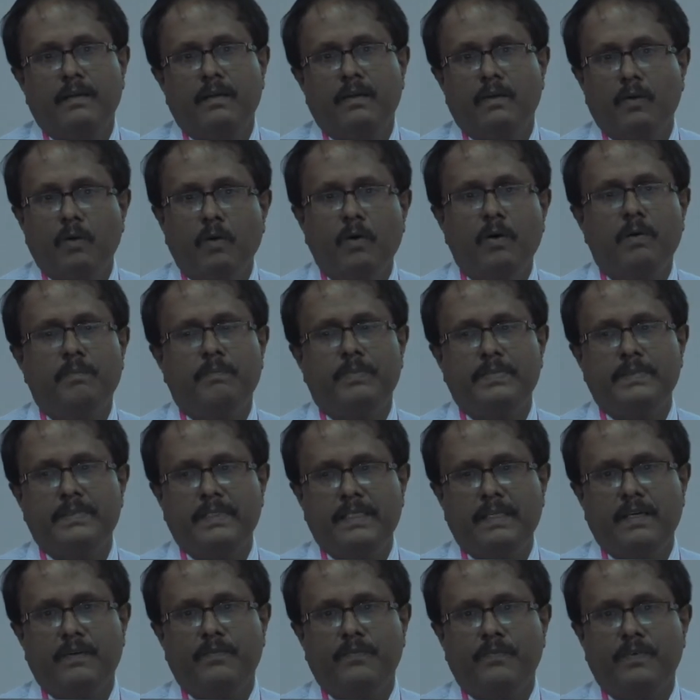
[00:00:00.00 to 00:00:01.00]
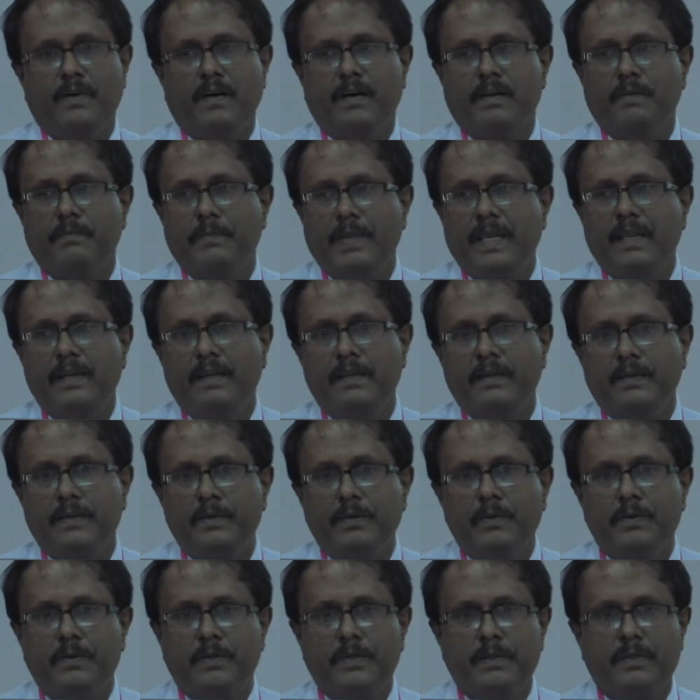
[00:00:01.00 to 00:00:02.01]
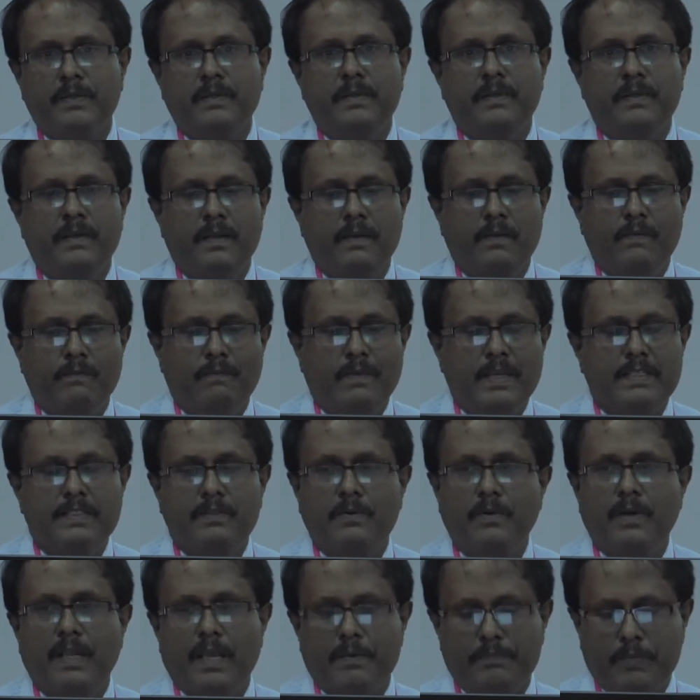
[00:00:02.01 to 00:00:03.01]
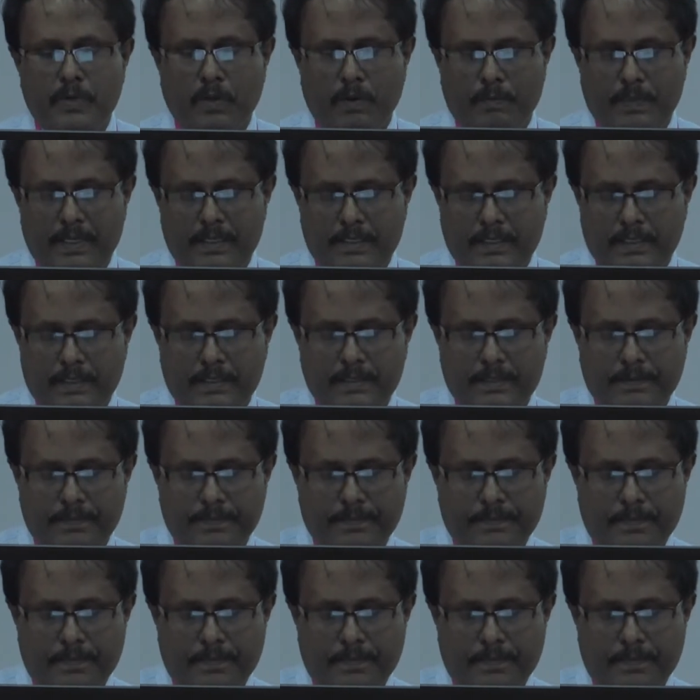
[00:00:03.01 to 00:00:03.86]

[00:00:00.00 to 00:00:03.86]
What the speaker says: low GFR mainly due to vascular abnormalities.